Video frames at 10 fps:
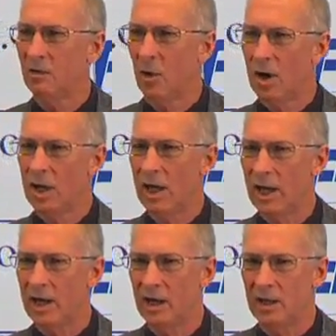Florida
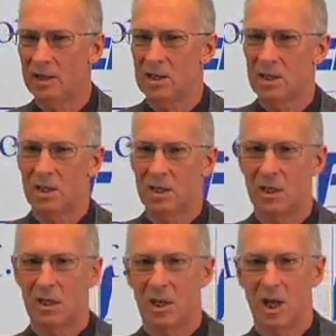had just an
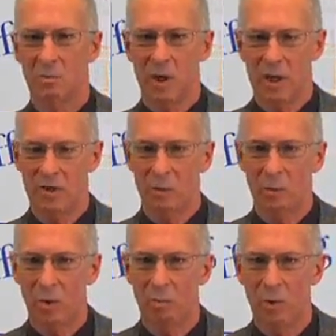
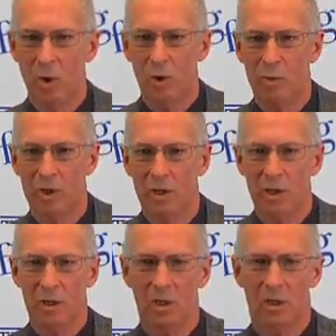unbelievable boom
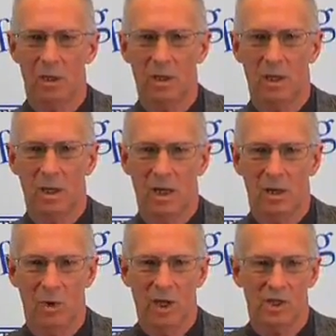
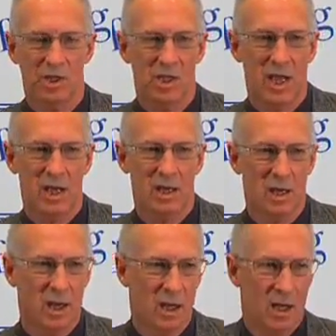in real estate,
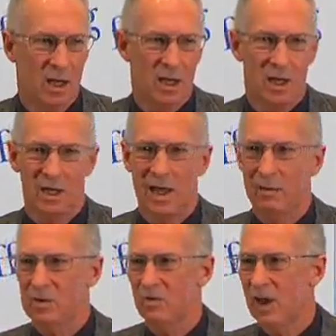and
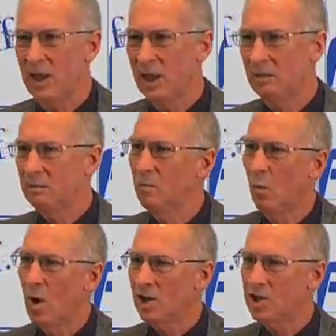that was finally
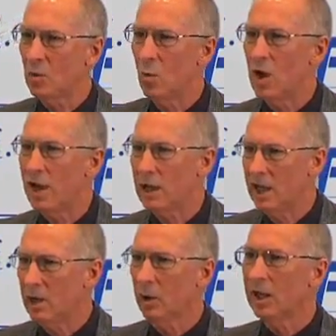washed away,
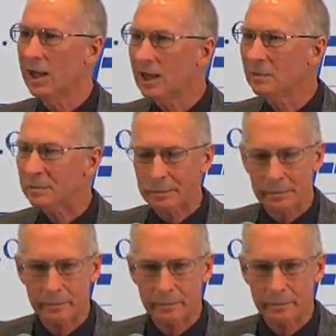literally,